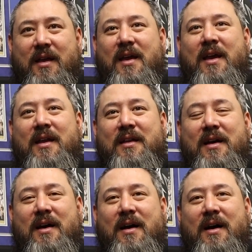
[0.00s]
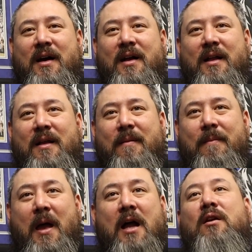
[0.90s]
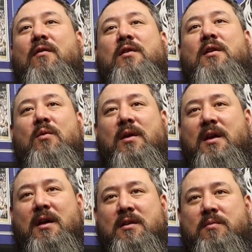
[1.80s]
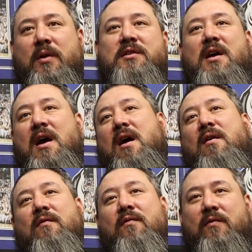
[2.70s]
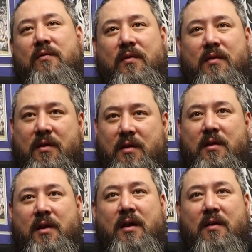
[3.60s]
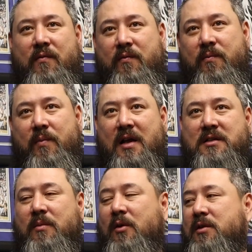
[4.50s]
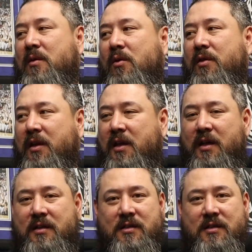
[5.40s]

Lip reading: And I love dealing with kids. Plus, I have like a basketball team worth of kids.